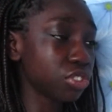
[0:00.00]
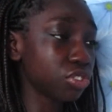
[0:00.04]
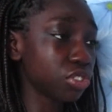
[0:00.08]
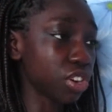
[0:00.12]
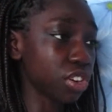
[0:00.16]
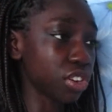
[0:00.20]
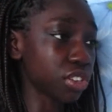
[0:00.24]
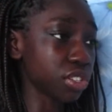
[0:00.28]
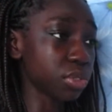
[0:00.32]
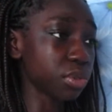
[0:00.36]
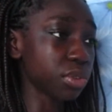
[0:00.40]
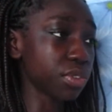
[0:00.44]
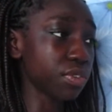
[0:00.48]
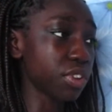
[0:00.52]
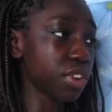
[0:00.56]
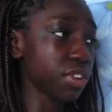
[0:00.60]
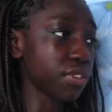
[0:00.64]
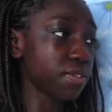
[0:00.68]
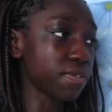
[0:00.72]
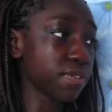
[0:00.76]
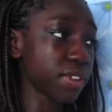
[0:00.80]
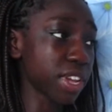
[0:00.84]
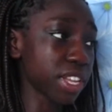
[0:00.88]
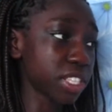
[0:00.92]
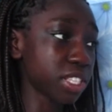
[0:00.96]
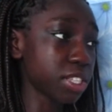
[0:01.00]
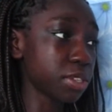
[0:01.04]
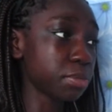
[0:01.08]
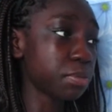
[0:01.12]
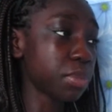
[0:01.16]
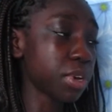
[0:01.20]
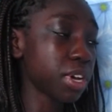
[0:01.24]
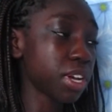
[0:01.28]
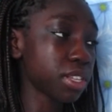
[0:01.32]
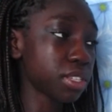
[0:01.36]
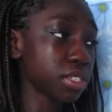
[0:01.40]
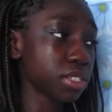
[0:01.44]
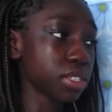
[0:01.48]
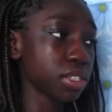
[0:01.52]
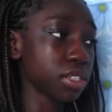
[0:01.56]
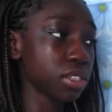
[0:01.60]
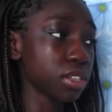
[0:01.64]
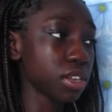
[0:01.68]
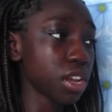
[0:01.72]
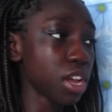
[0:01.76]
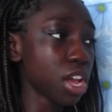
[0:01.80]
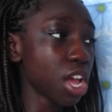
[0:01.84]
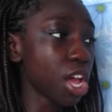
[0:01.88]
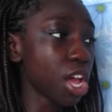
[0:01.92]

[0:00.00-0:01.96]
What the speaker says: drugs with an infected person,